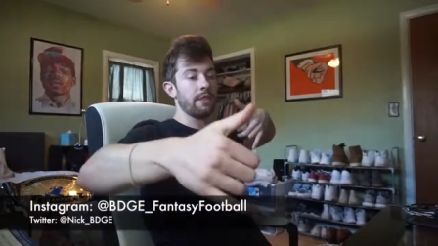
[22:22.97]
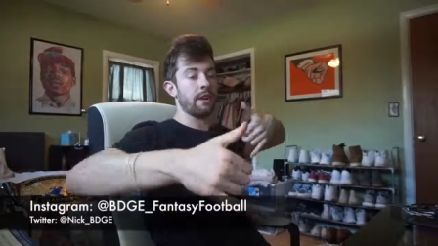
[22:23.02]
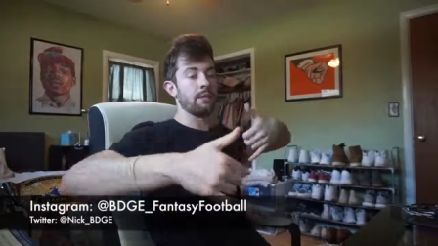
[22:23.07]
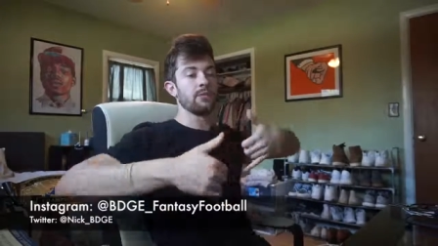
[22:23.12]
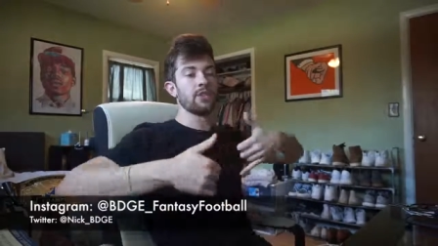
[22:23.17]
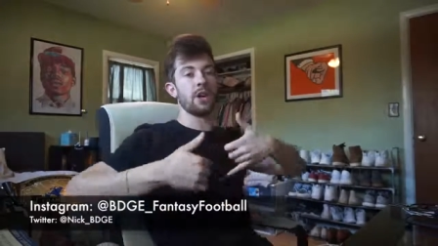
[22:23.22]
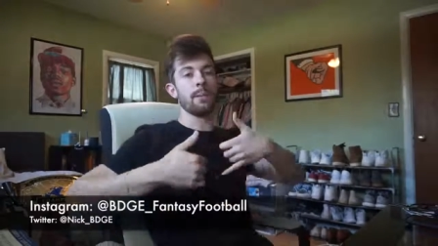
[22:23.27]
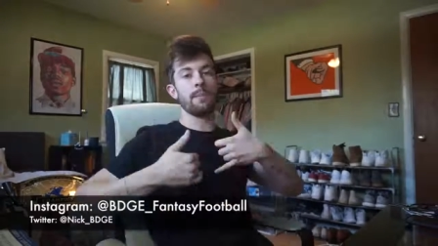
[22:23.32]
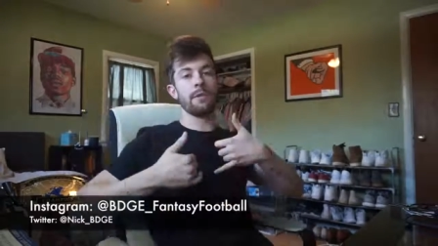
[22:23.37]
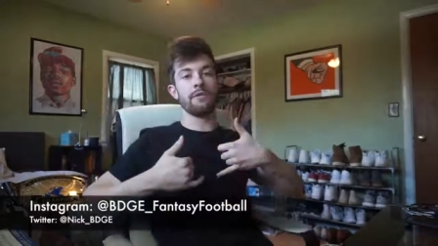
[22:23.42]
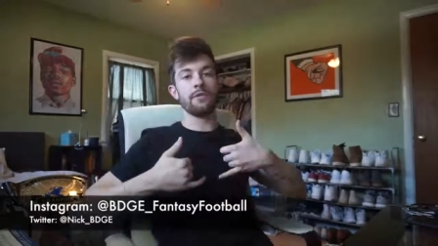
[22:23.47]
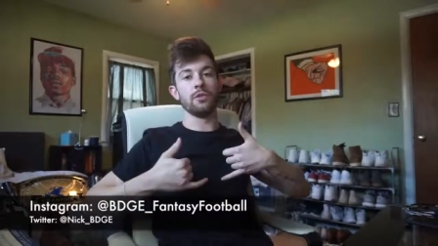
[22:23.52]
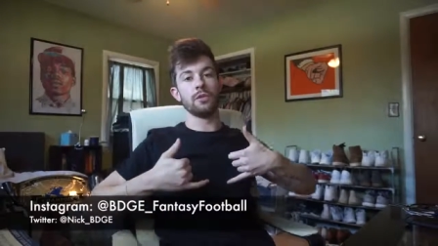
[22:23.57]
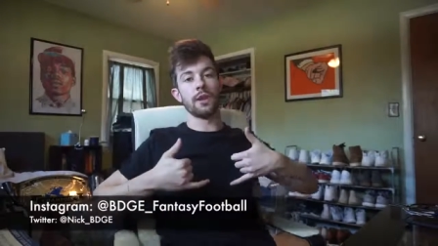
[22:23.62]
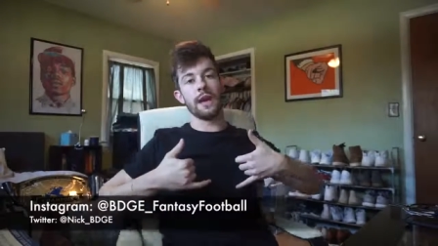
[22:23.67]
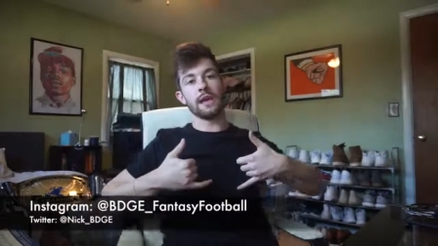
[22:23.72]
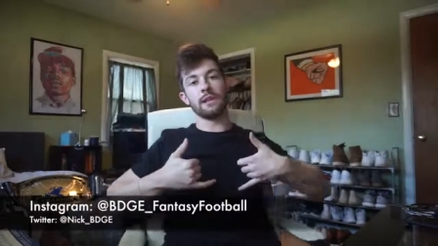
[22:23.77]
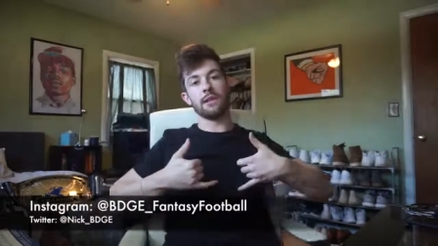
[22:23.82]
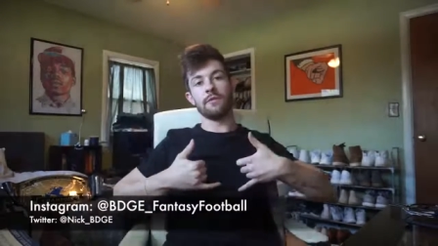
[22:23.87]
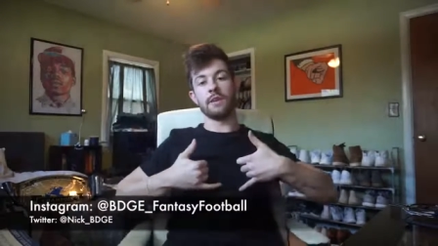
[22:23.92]
Thumbs up if you
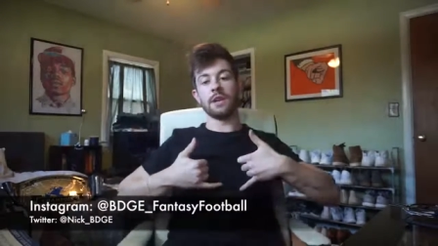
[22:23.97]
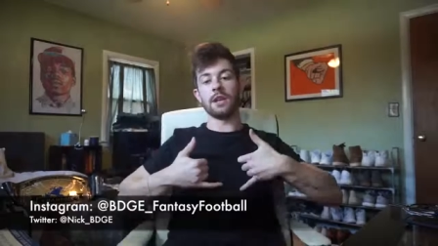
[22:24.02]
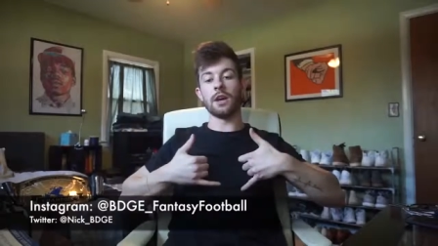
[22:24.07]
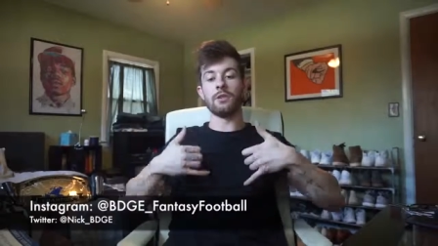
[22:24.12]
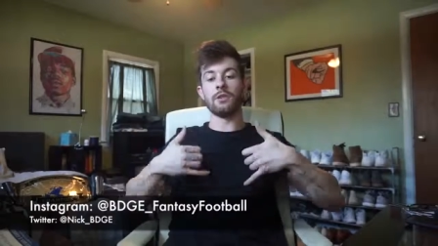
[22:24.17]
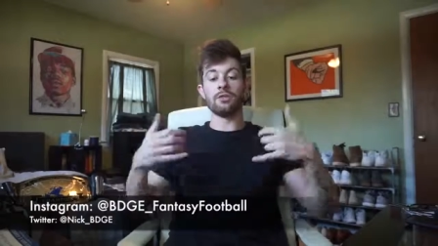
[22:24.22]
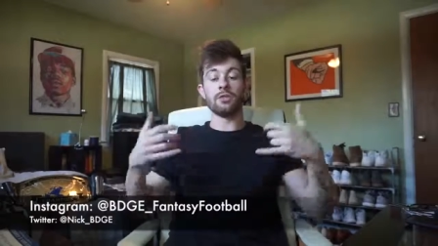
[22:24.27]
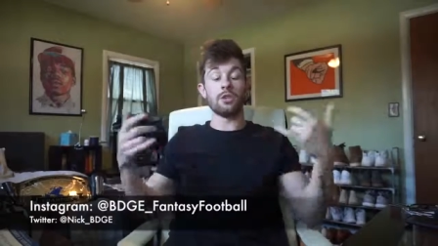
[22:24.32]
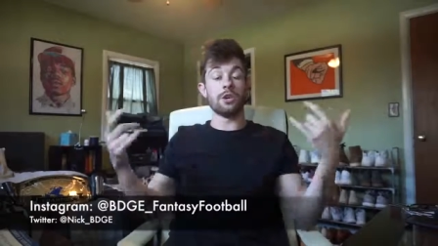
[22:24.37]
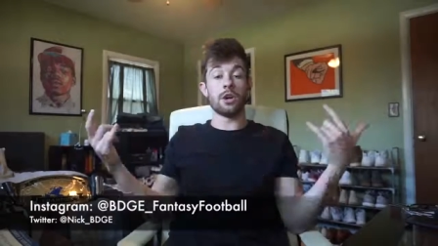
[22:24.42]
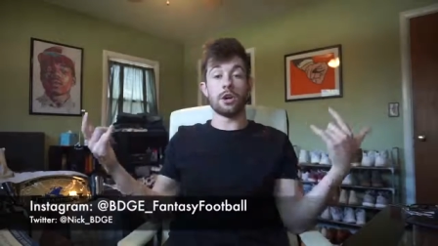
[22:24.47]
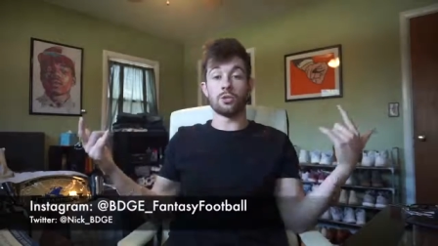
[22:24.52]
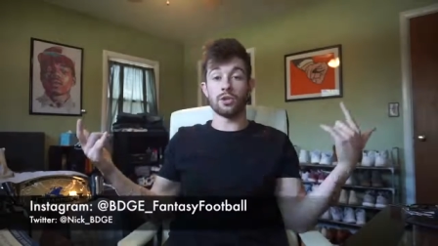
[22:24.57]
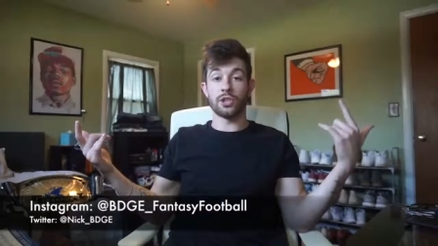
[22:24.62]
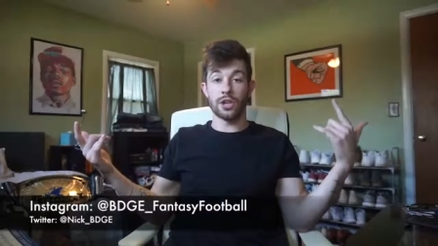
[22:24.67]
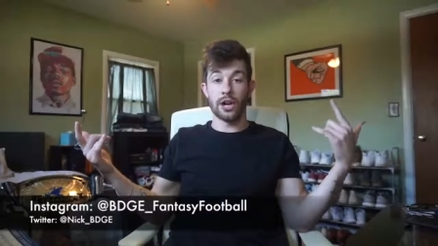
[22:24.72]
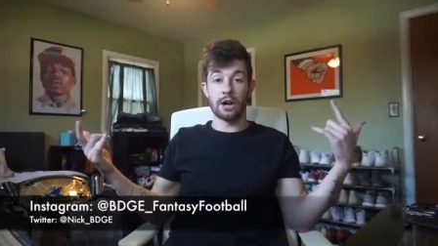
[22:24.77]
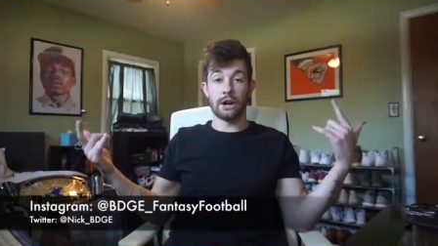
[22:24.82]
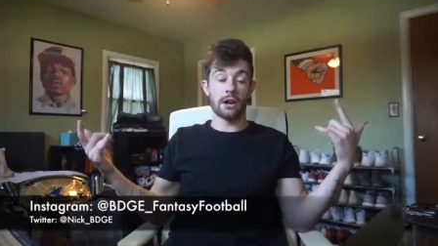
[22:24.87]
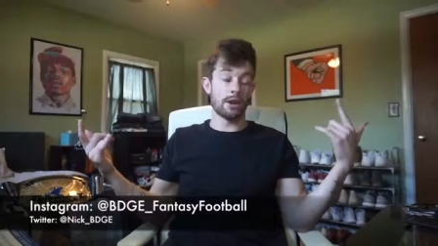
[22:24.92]
liked the video. You can go
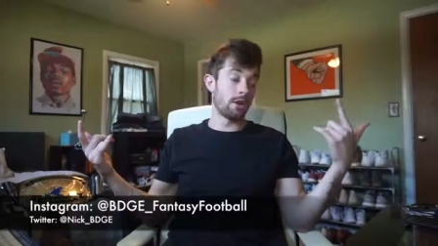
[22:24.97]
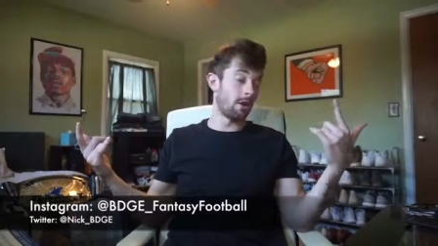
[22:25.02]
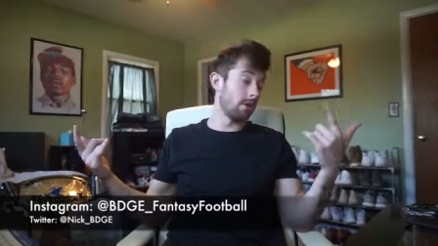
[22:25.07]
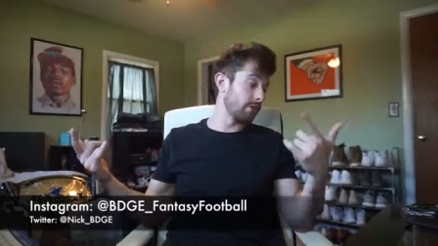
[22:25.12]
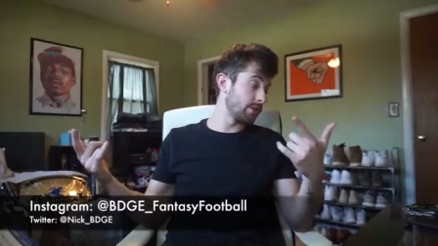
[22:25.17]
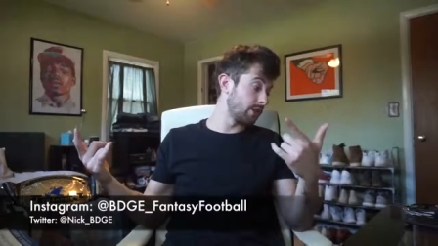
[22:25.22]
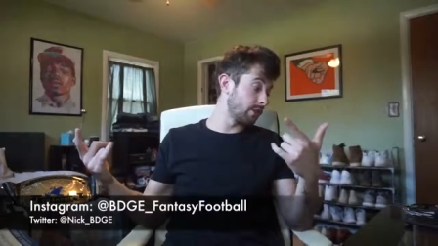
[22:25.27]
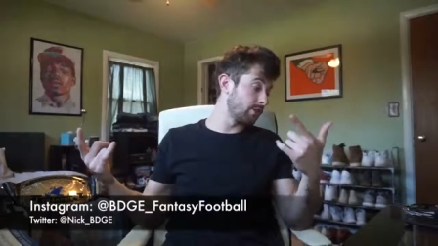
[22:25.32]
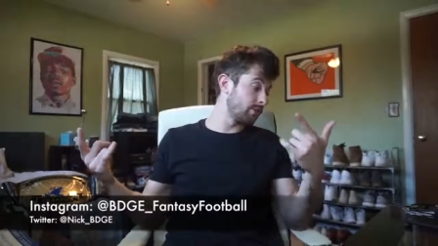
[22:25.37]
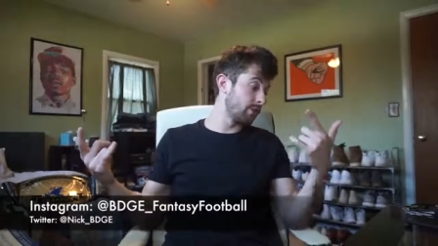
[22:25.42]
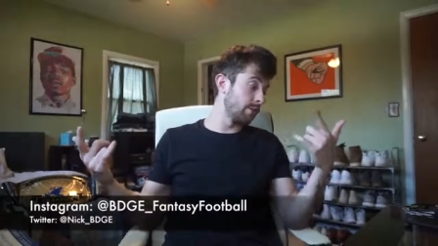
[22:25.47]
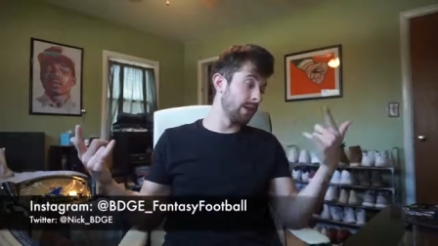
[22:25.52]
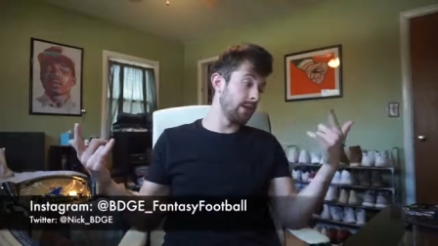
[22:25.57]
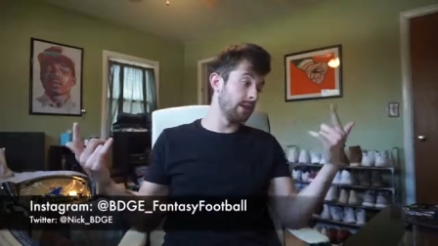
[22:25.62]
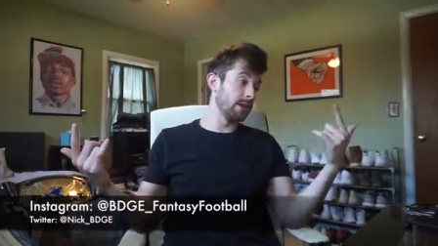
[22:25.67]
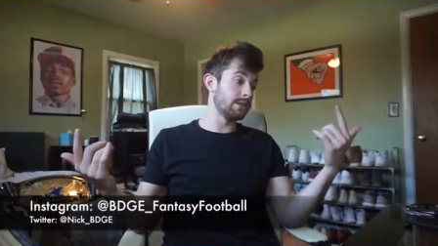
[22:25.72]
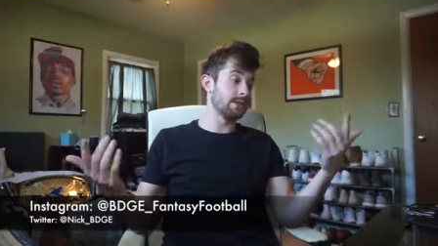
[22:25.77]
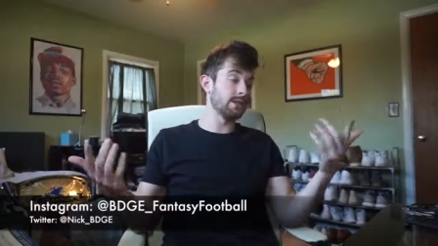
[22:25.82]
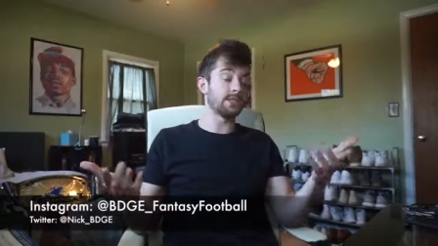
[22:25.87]
share it on all the social medias.